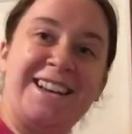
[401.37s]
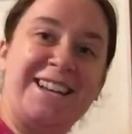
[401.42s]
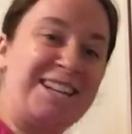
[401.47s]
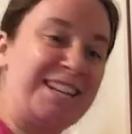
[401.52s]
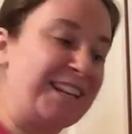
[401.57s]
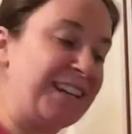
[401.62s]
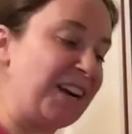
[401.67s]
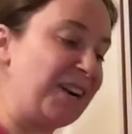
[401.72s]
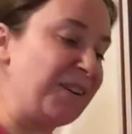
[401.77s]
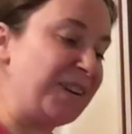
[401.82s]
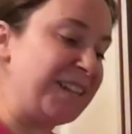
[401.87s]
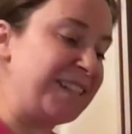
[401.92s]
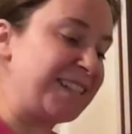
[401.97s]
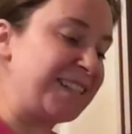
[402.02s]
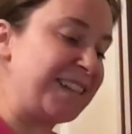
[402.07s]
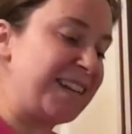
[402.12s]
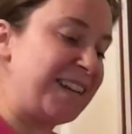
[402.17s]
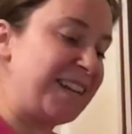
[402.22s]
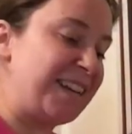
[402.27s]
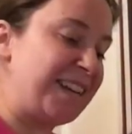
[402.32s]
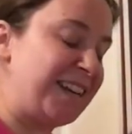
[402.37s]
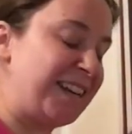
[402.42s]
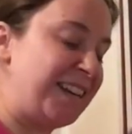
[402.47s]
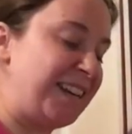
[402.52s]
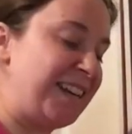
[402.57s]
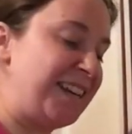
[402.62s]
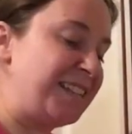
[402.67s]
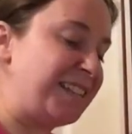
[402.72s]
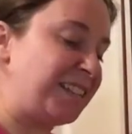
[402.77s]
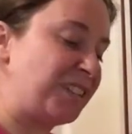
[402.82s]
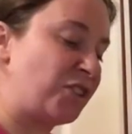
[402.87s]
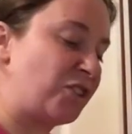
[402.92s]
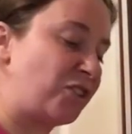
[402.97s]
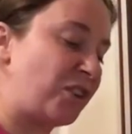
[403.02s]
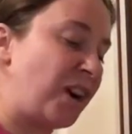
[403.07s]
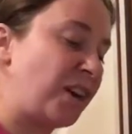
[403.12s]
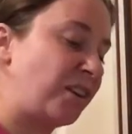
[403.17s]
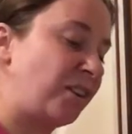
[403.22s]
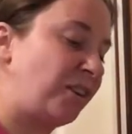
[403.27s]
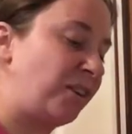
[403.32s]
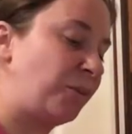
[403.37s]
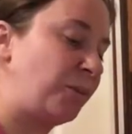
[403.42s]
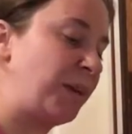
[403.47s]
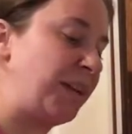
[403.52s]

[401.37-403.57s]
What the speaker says: you know, it's a struggle.